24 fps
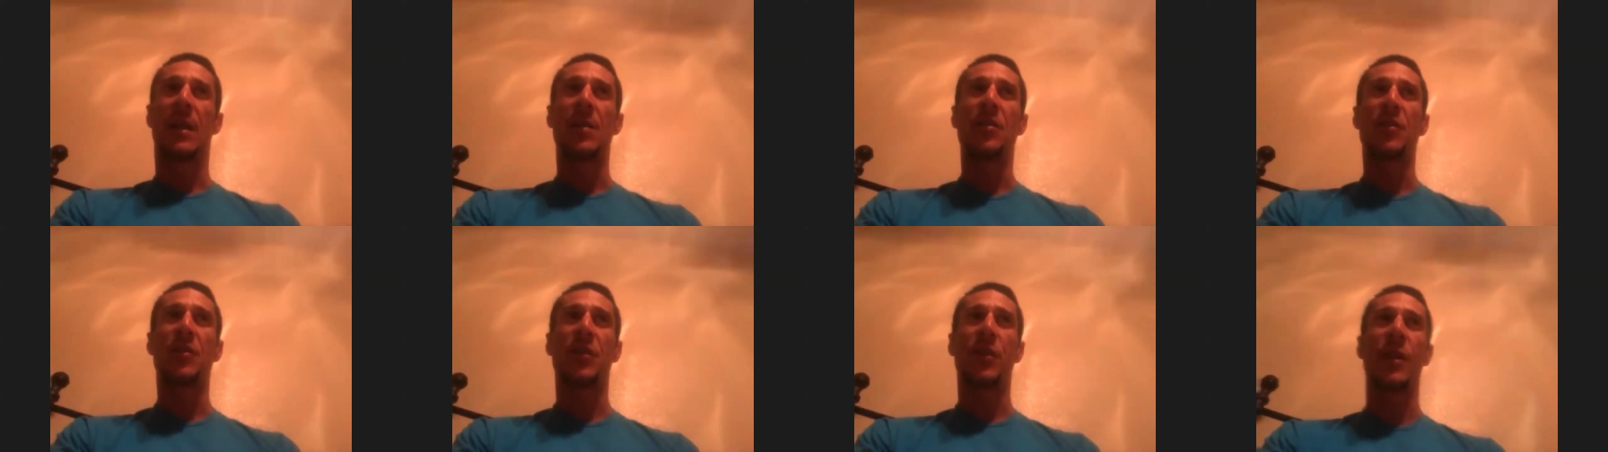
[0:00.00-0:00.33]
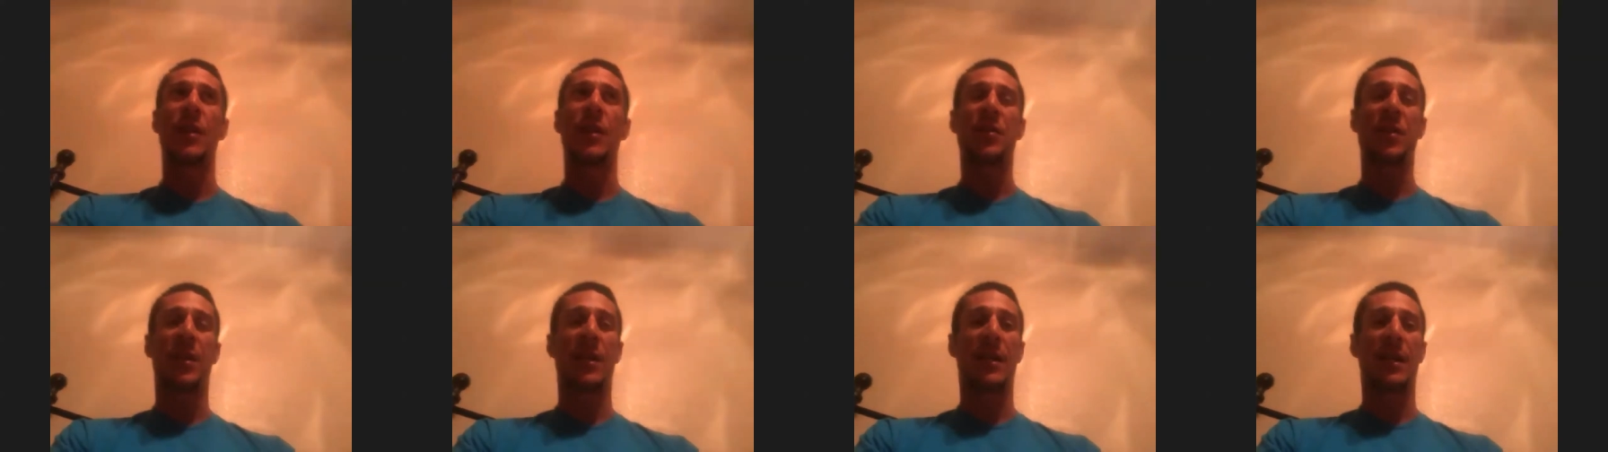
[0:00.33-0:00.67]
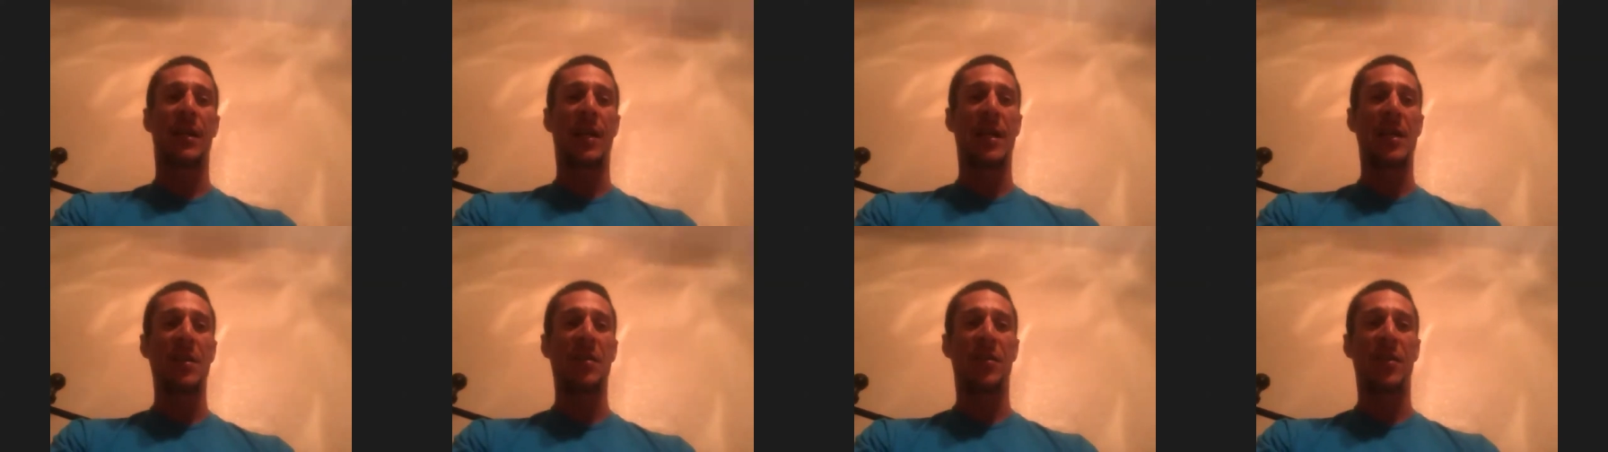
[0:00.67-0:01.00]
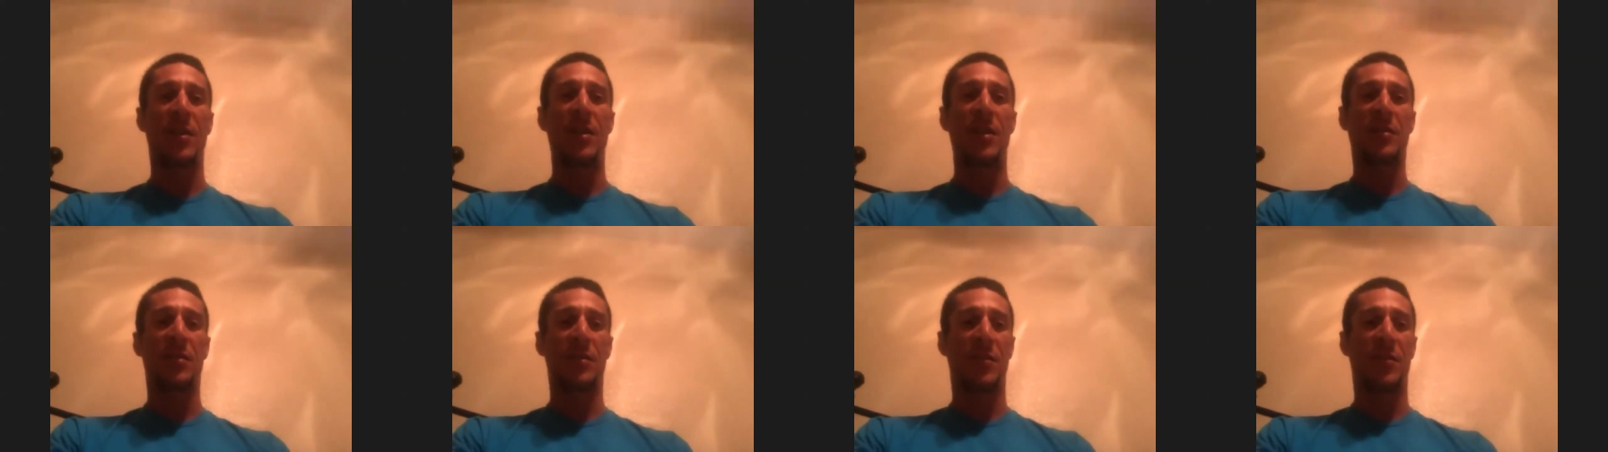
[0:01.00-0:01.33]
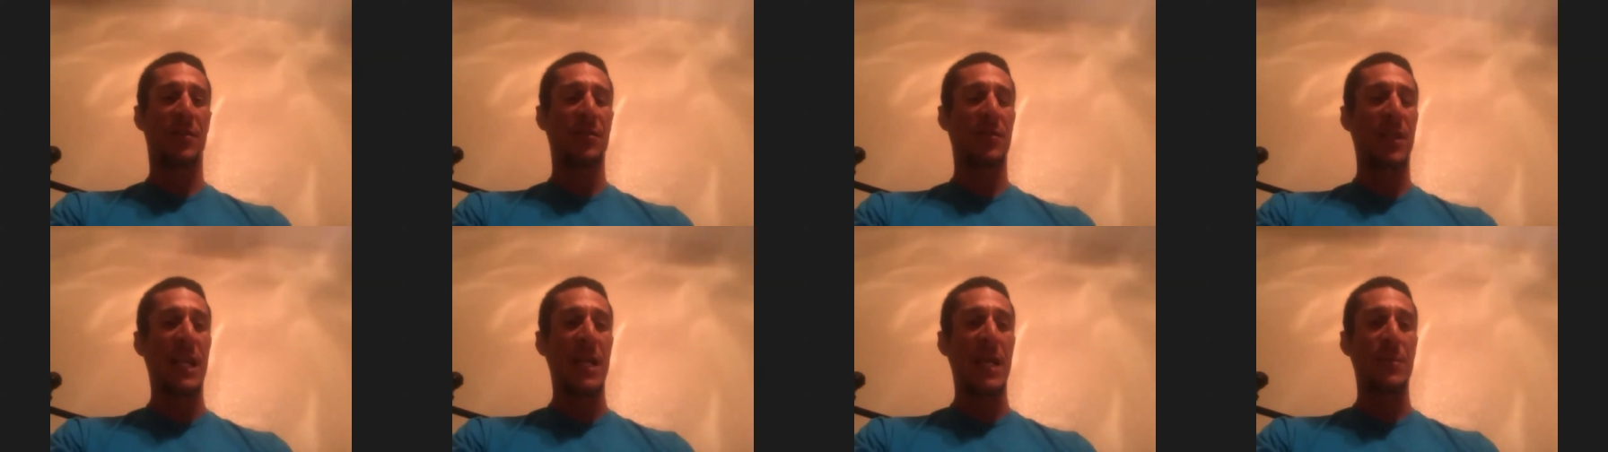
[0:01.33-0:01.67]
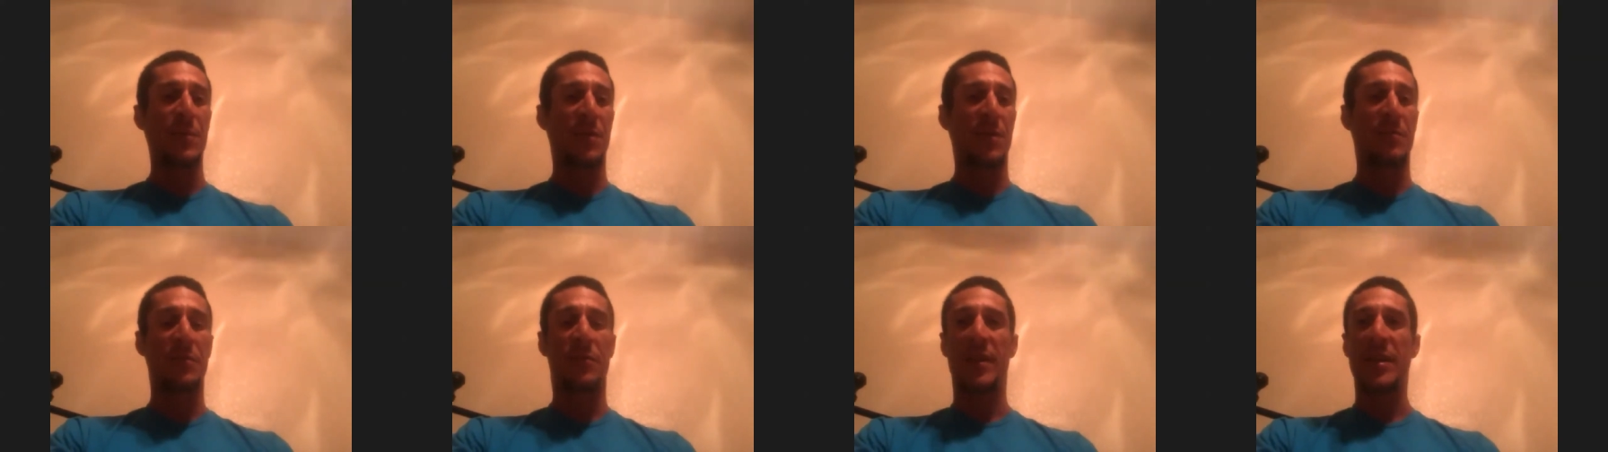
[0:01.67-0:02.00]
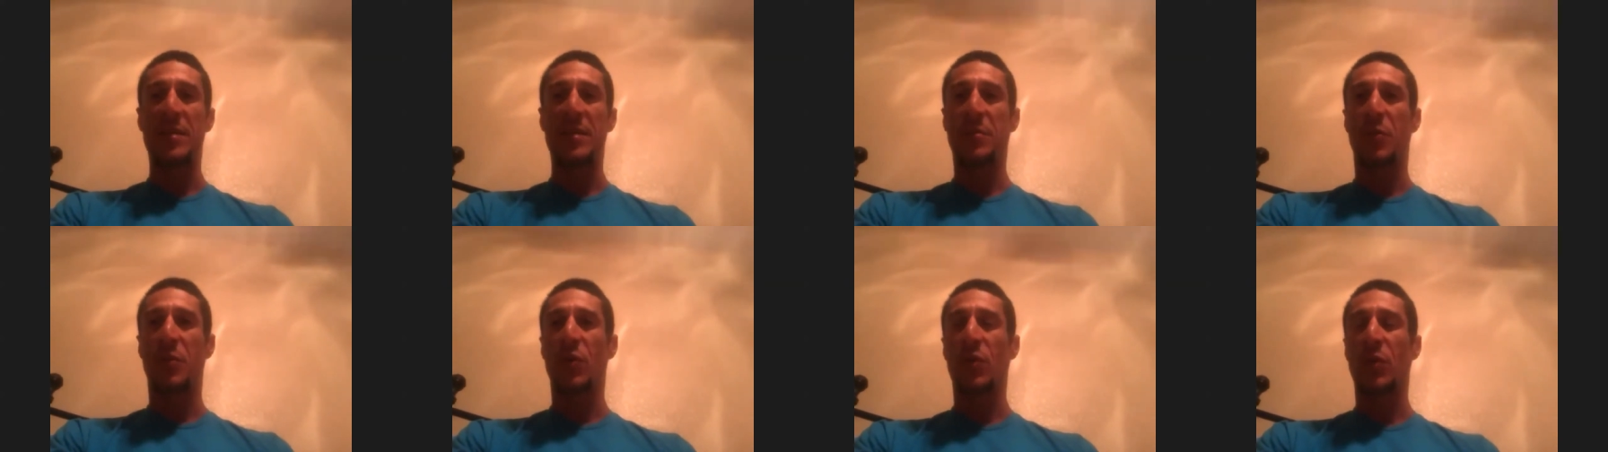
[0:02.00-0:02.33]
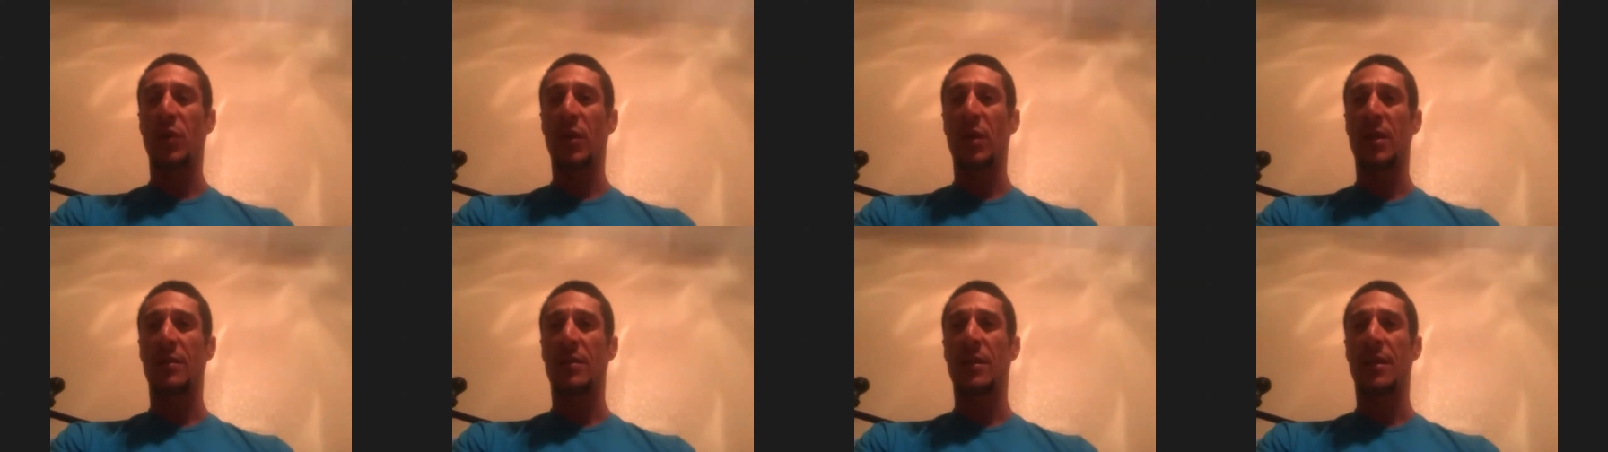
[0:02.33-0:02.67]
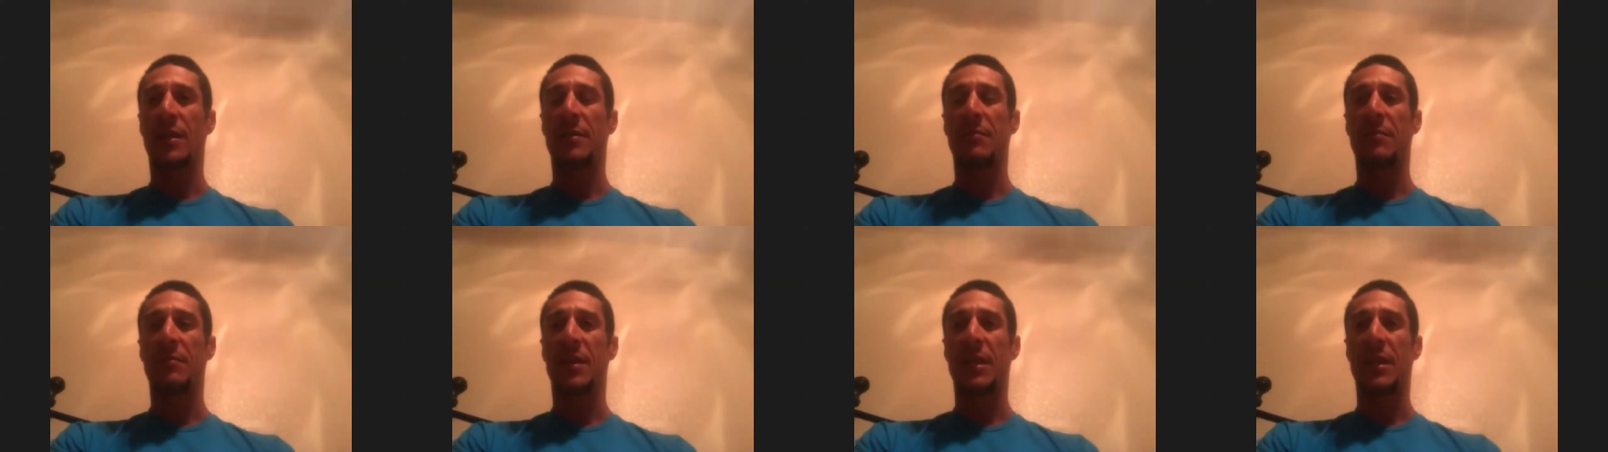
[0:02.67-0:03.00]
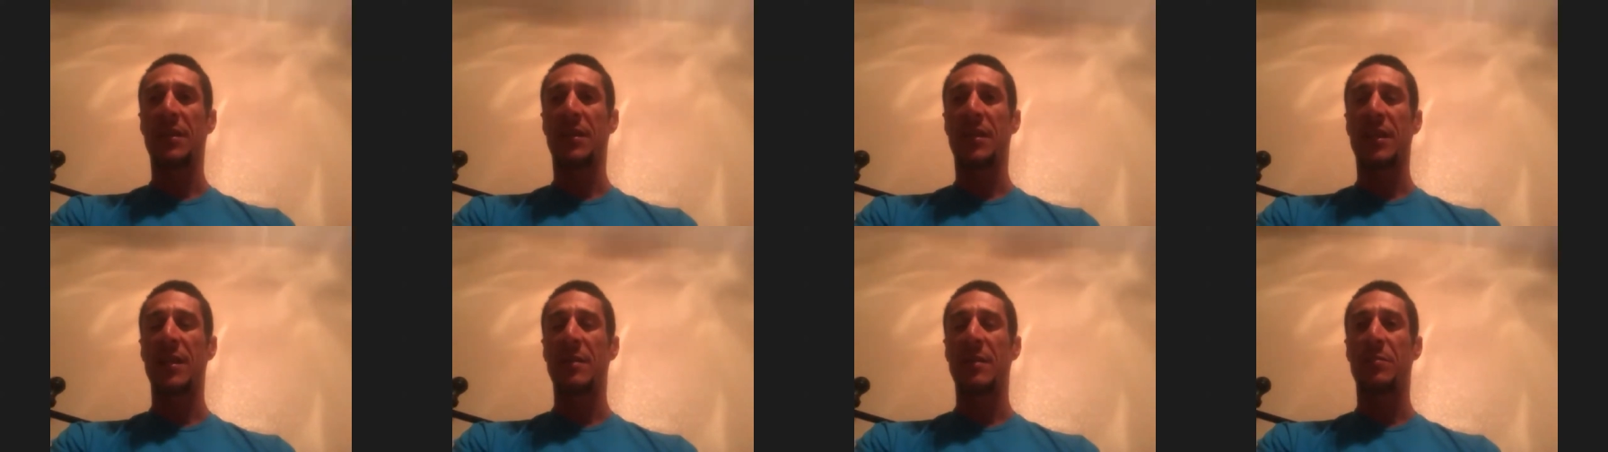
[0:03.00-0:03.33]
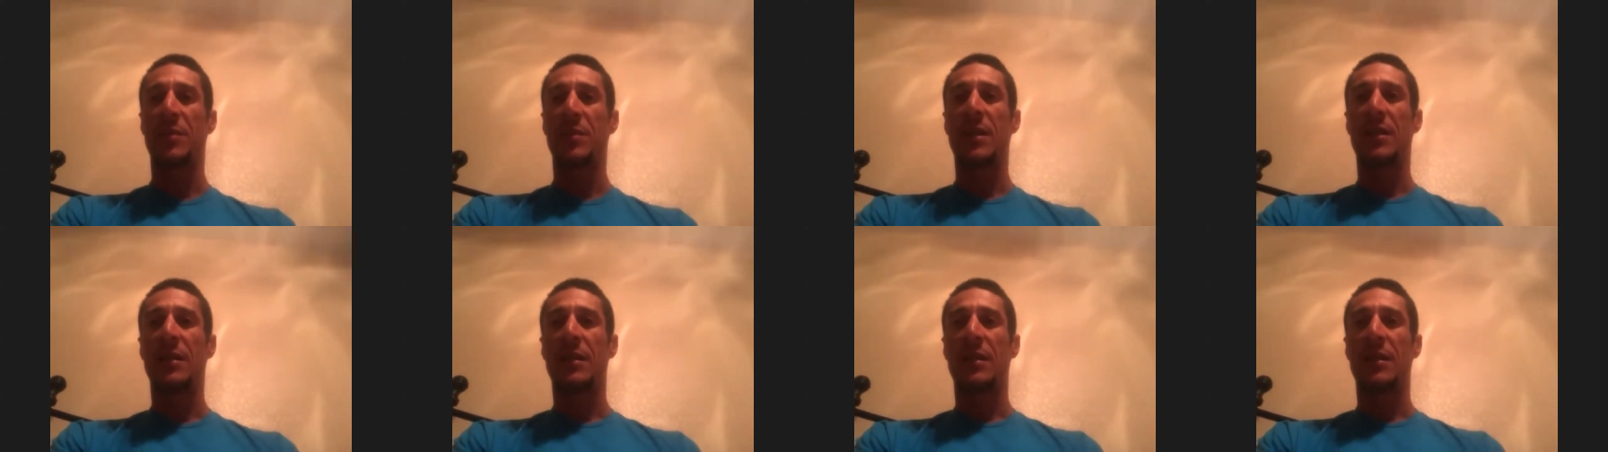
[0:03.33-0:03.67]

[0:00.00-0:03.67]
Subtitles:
search sometimes on Facebook, and I keep